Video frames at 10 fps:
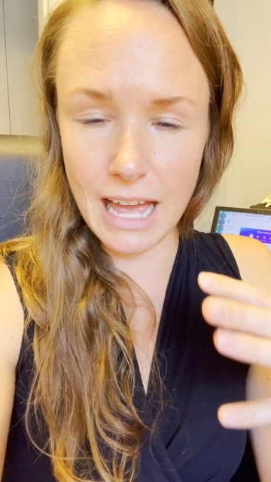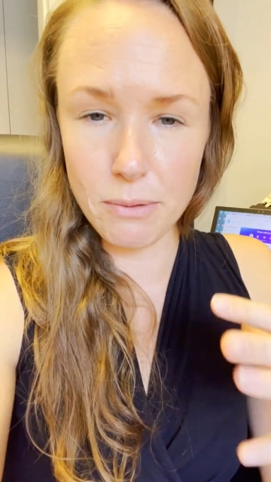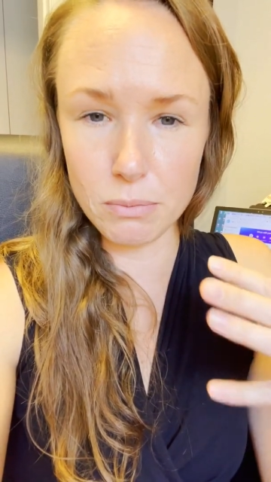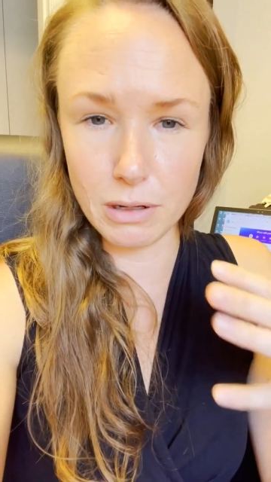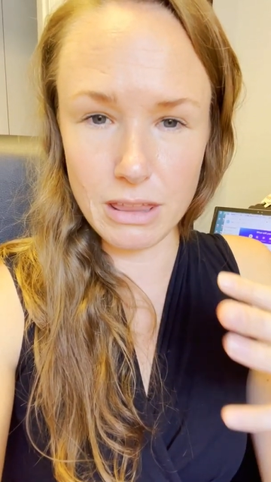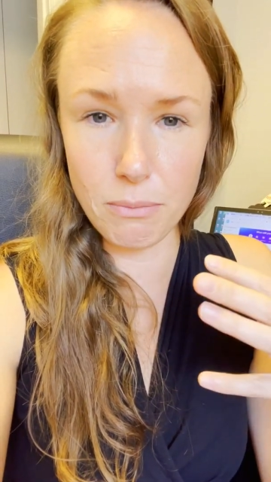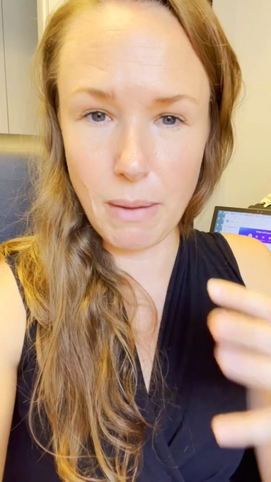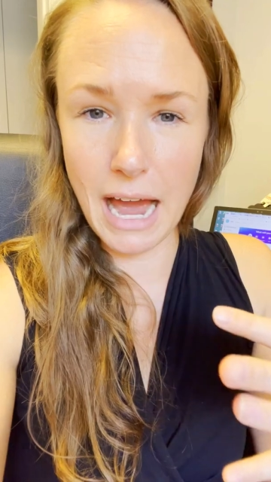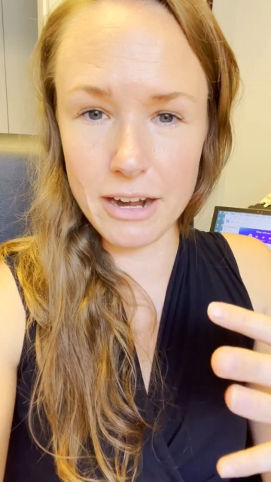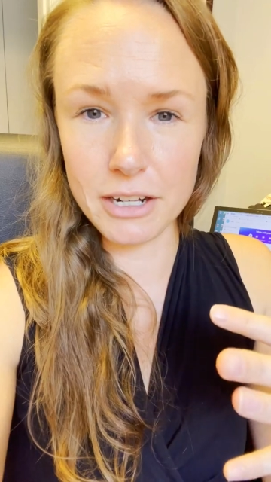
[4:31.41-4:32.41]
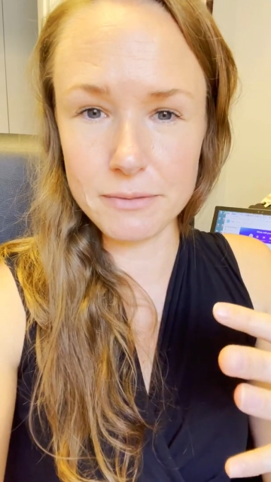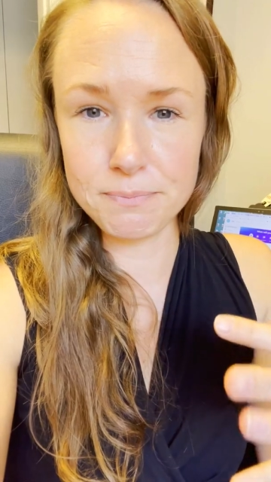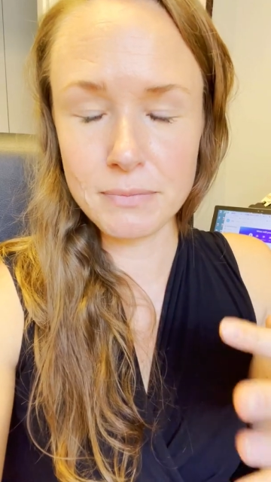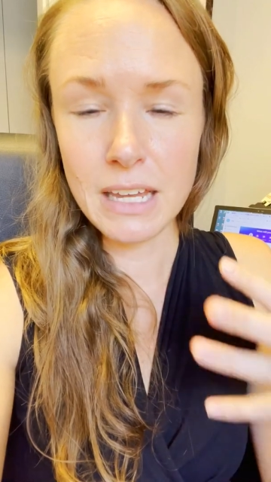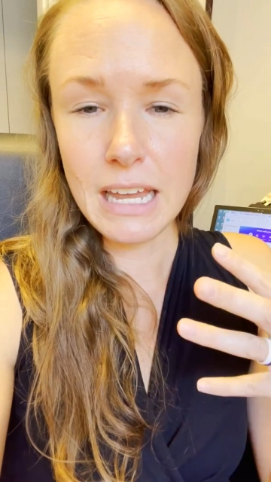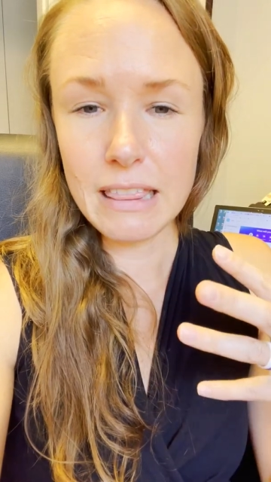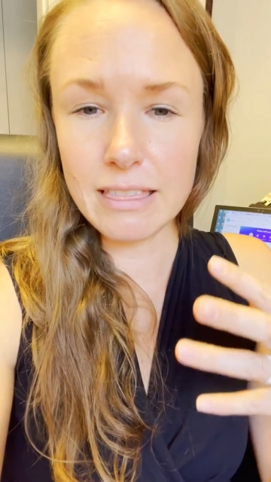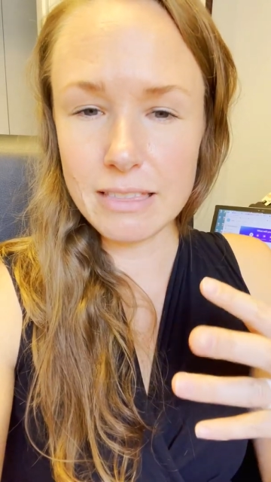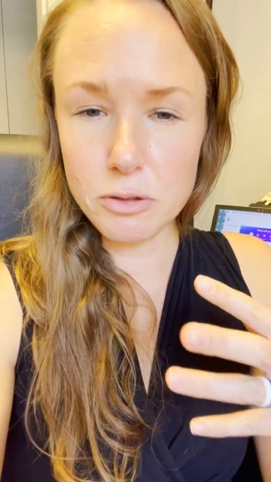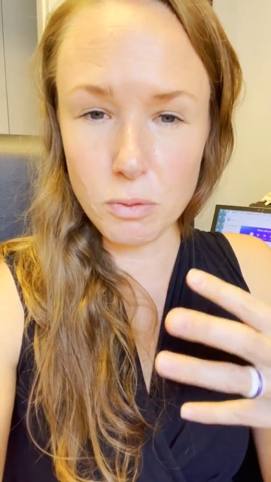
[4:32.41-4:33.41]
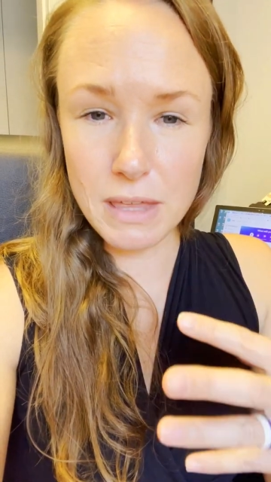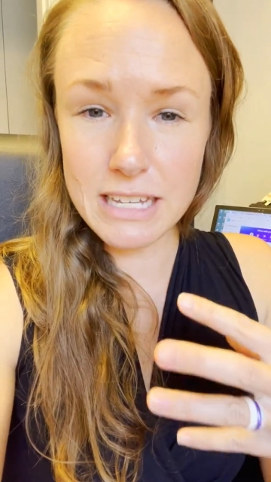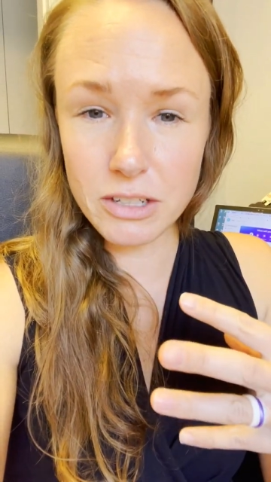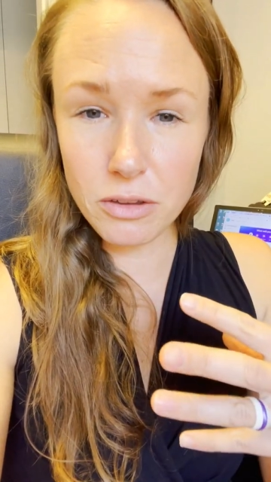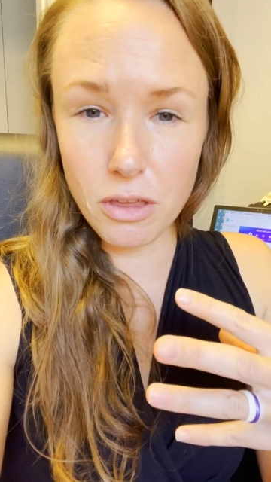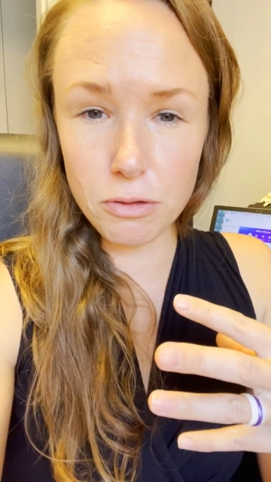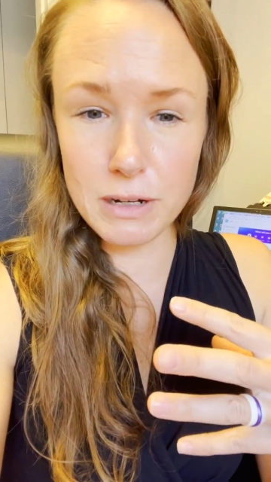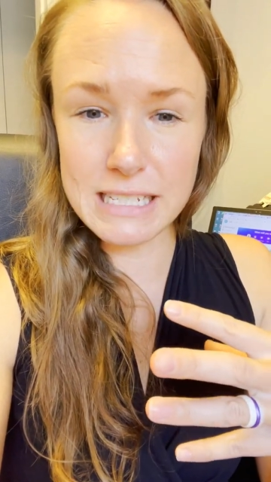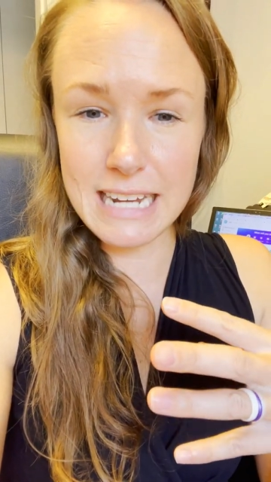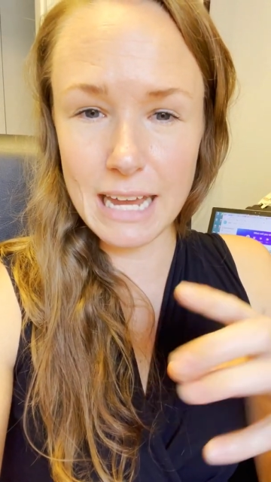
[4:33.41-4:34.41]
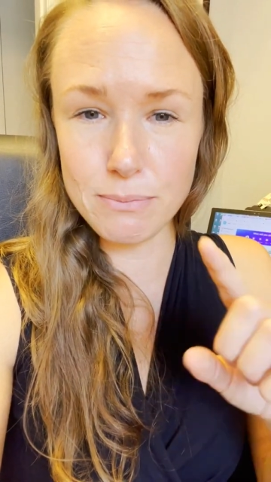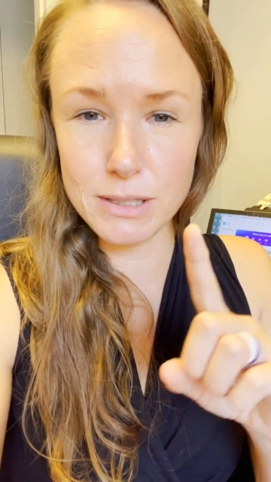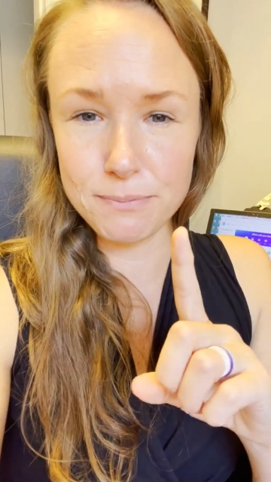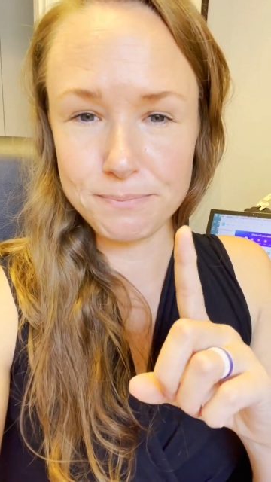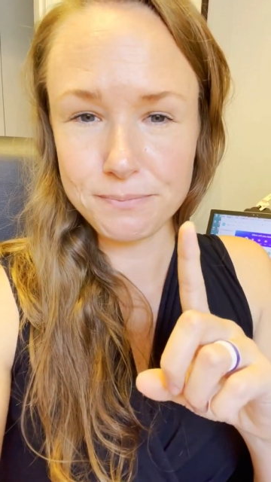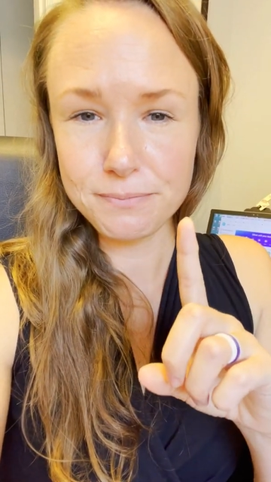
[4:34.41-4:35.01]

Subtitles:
that breathing pattern. So these are the 3 steps.